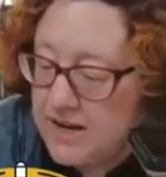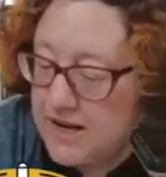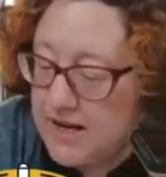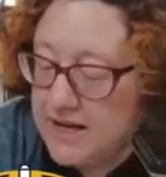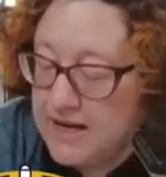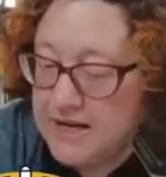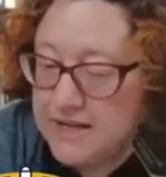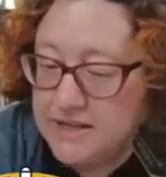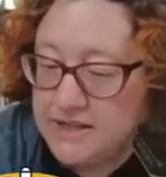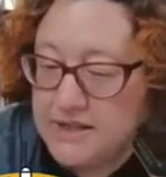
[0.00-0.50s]

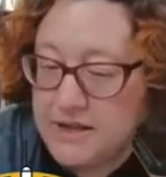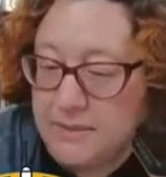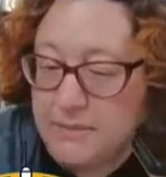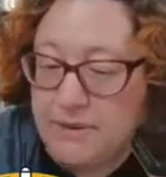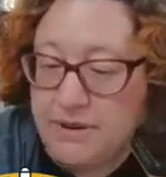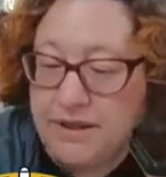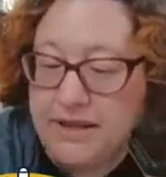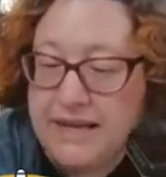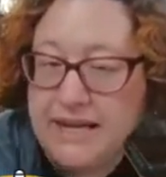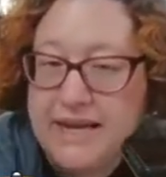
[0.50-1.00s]
It is
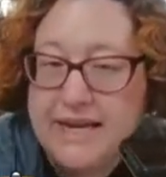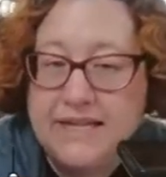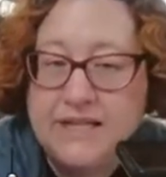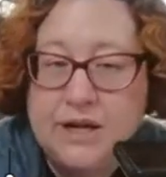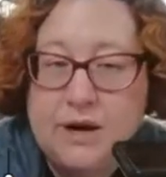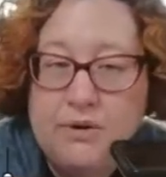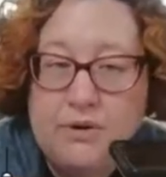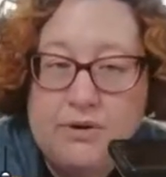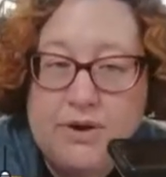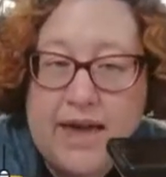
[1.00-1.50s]
complete and
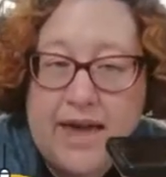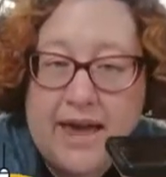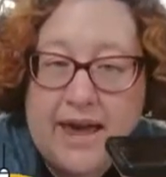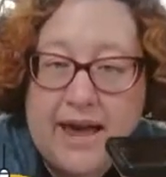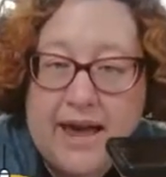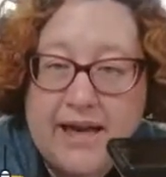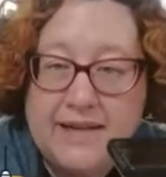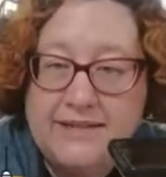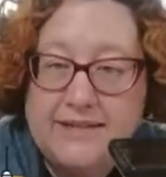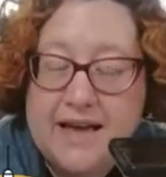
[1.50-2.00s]
total
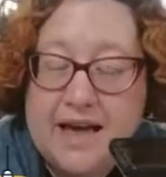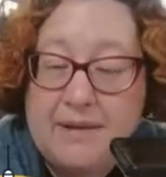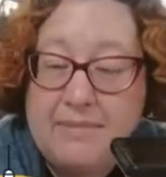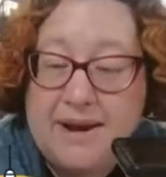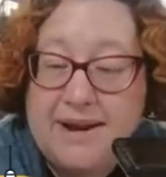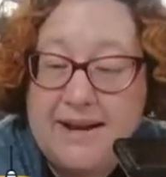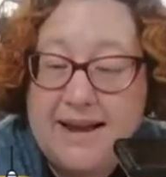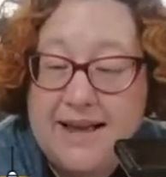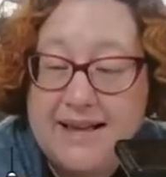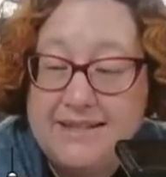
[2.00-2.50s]
chaos on
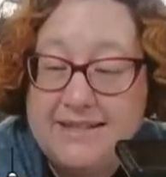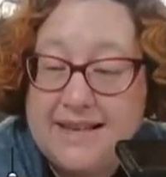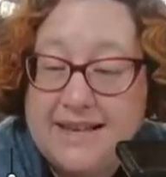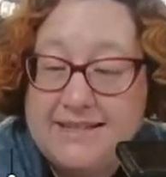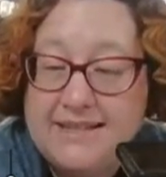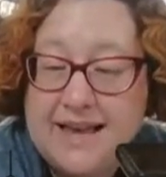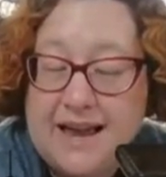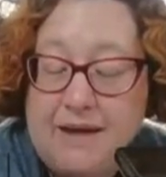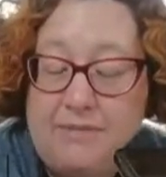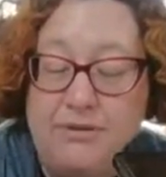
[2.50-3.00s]
my desk as
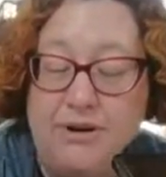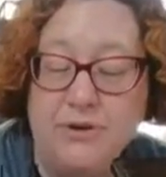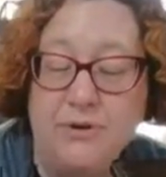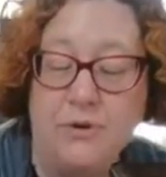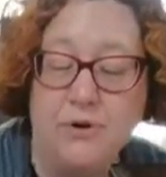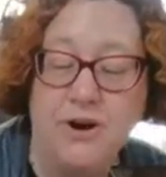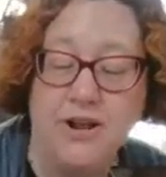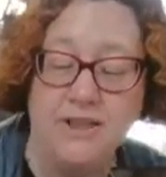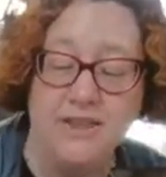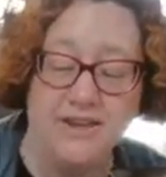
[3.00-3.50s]
I am
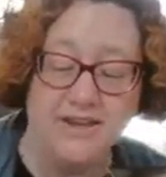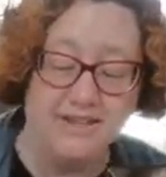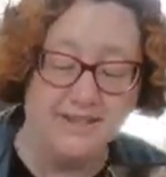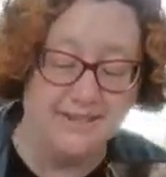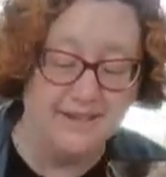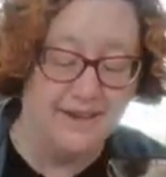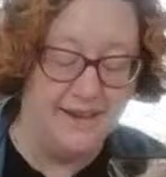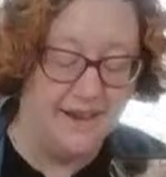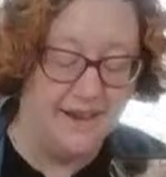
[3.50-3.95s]
recording this.